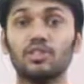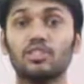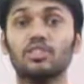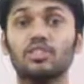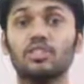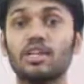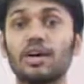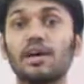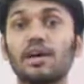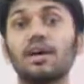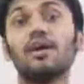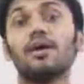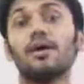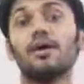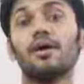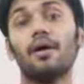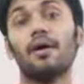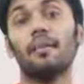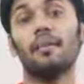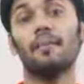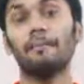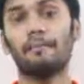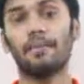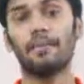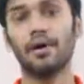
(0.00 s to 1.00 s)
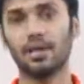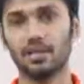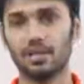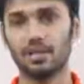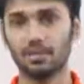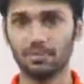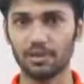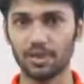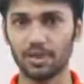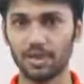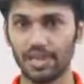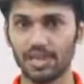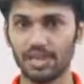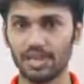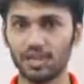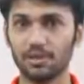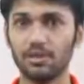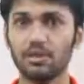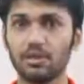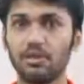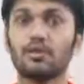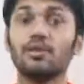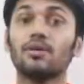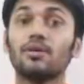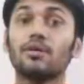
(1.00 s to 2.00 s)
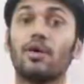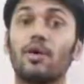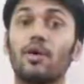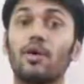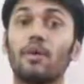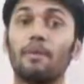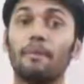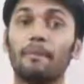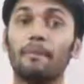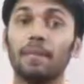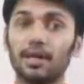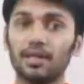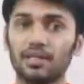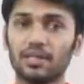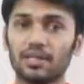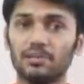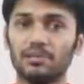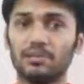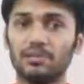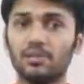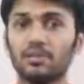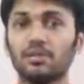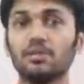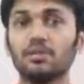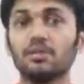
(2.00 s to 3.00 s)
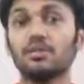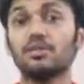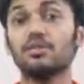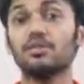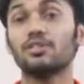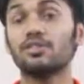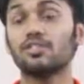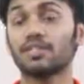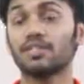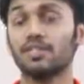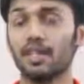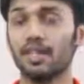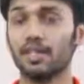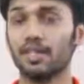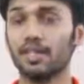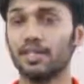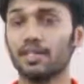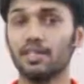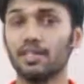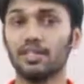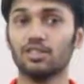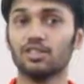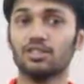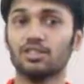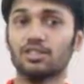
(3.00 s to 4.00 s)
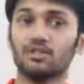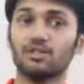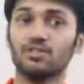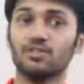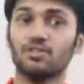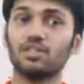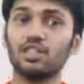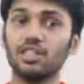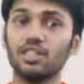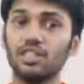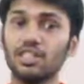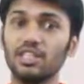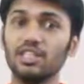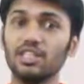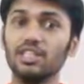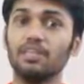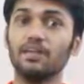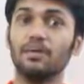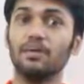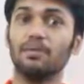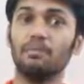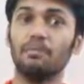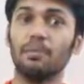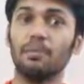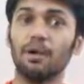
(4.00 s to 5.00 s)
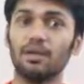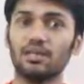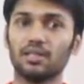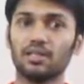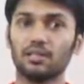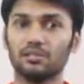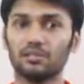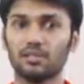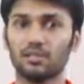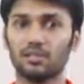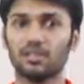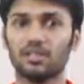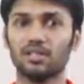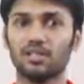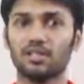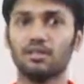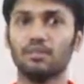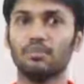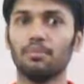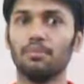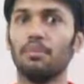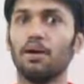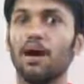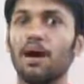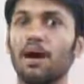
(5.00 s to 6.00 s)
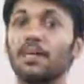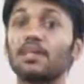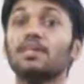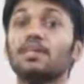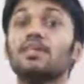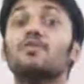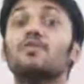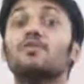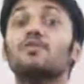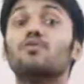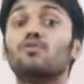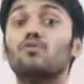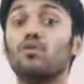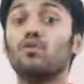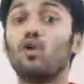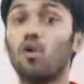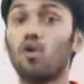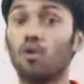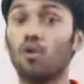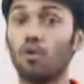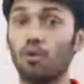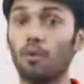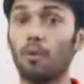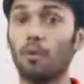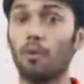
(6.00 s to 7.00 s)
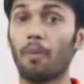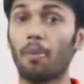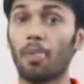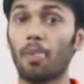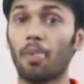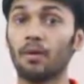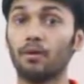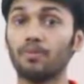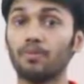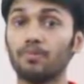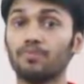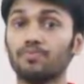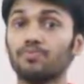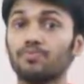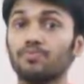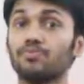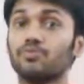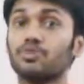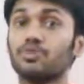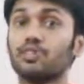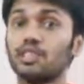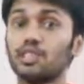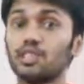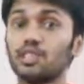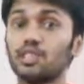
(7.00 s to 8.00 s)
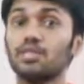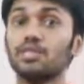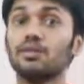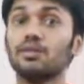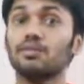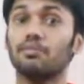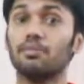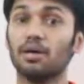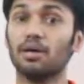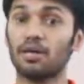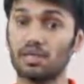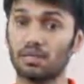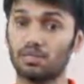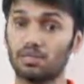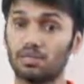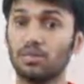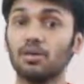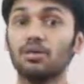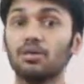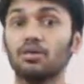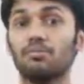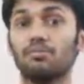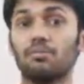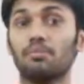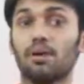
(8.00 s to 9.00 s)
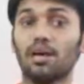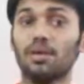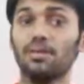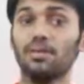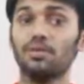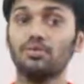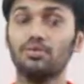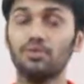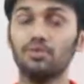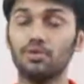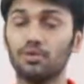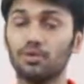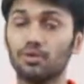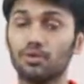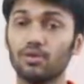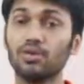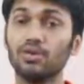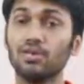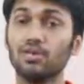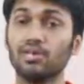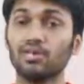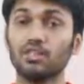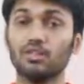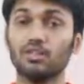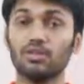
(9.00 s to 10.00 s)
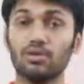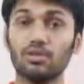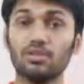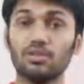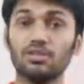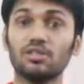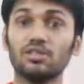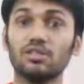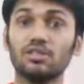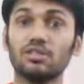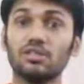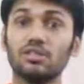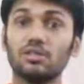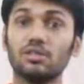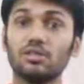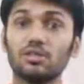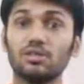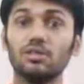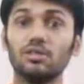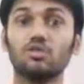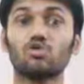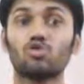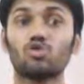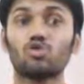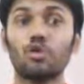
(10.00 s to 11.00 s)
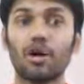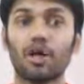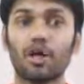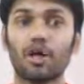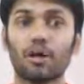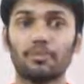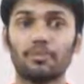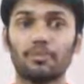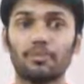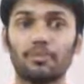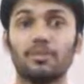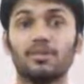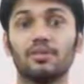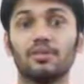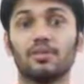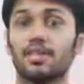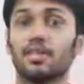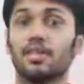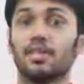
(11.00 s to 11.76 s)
This is the multiplication or multiple sign. So 3 multiplied by 4. 3 multiplied by 4 equals 12.